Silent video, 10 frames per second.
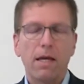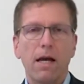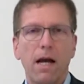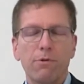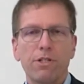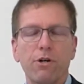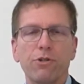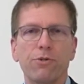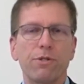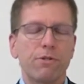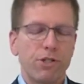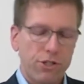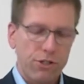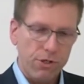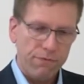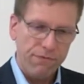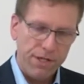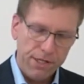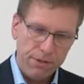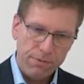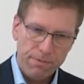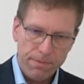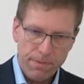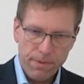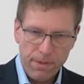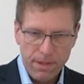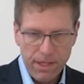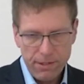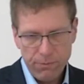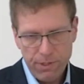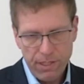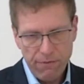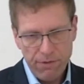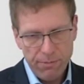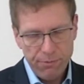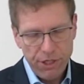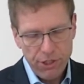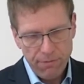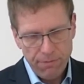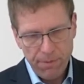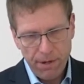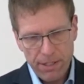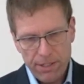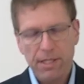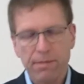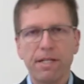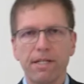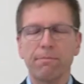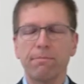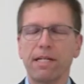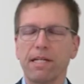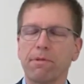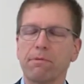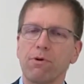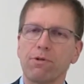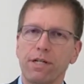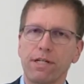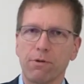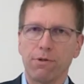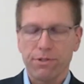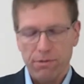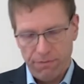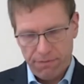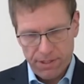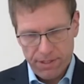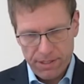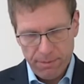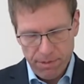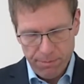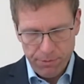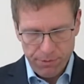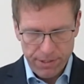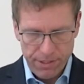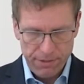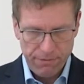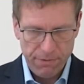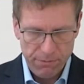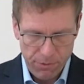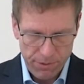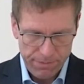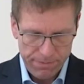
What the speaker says: I will now show you a short video that will give you an impression of the parts that make up the motor and also of the assembly process of the motor.